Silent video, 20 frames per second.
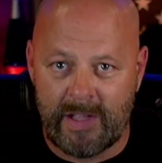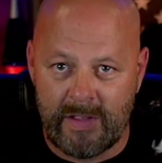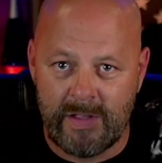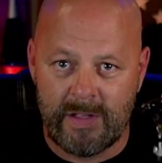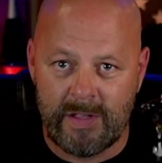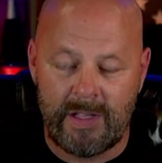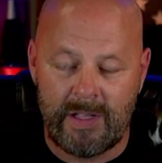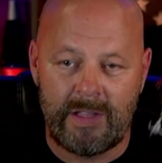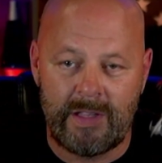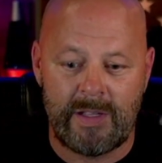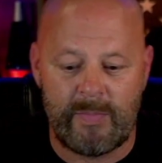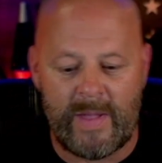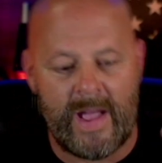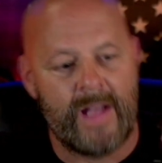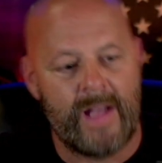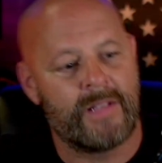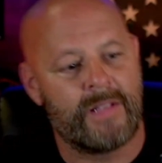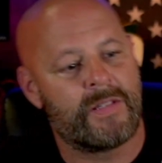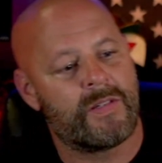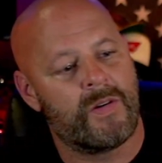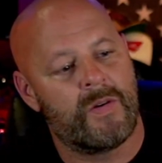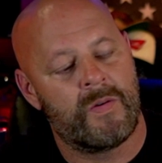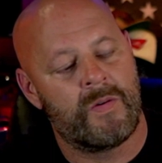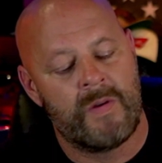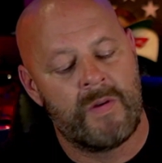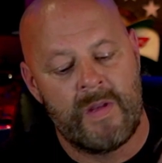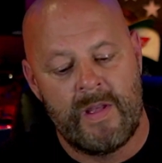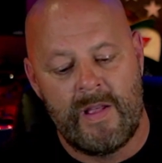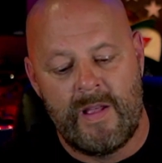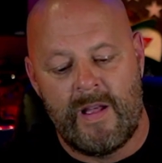in the lily pads.
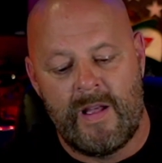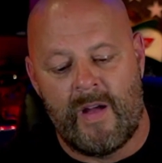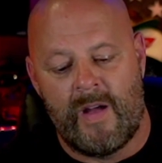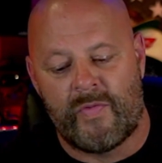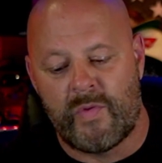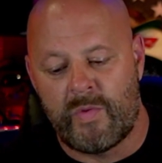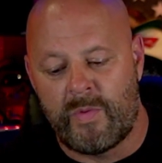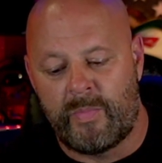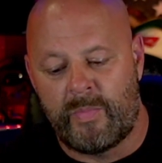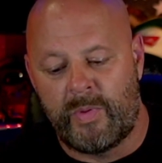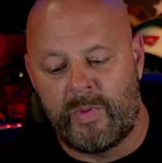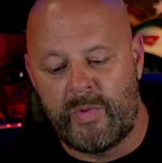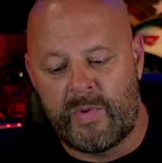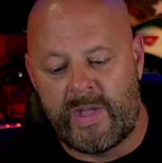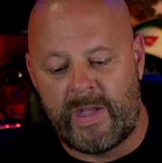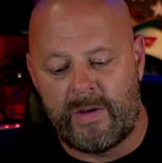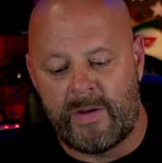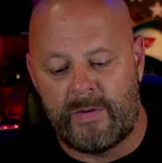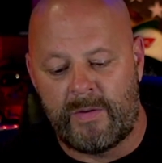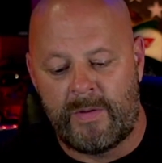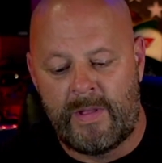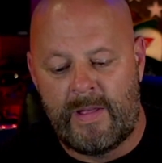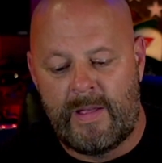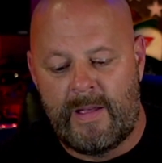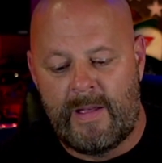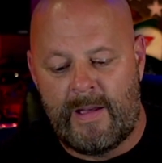So I threw the bluegill.